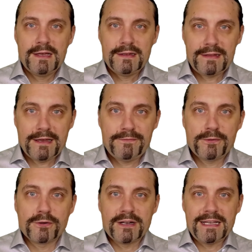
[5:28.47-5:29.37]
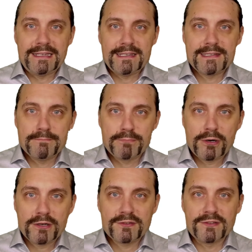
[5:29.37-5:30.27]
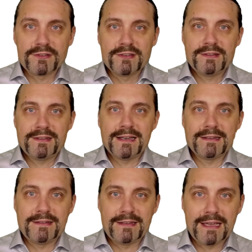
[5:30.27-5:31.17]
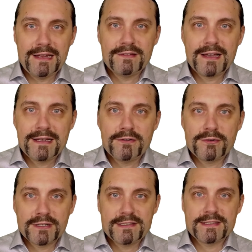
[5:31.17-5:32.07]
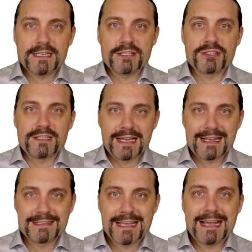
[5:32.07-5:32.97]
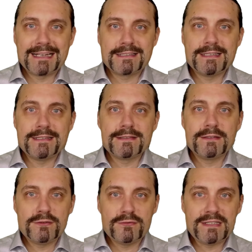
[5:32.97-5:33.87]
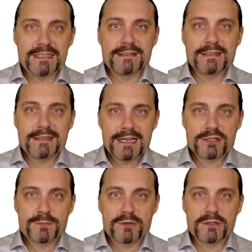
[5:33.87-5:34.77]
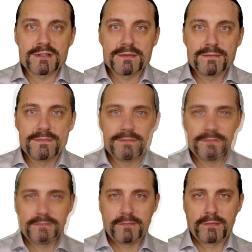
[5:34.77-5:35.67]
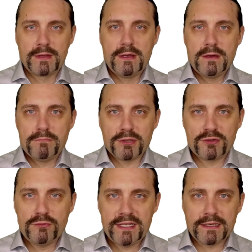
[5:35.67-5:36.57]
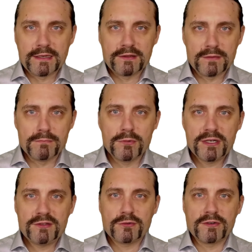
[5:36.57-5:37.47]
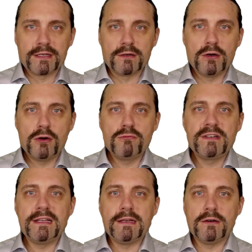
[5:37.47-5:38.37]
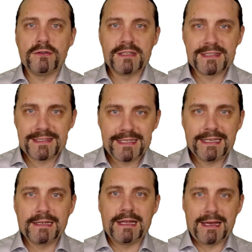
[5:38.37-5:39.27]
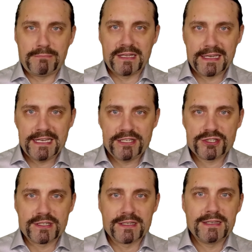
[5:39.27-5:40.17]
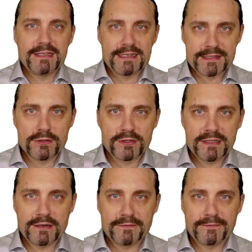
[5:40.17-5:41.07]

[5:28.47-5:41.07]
Therefore, it is important that the entire organization has access to these dashboards. But doing the monitoring only on a single application is not enough.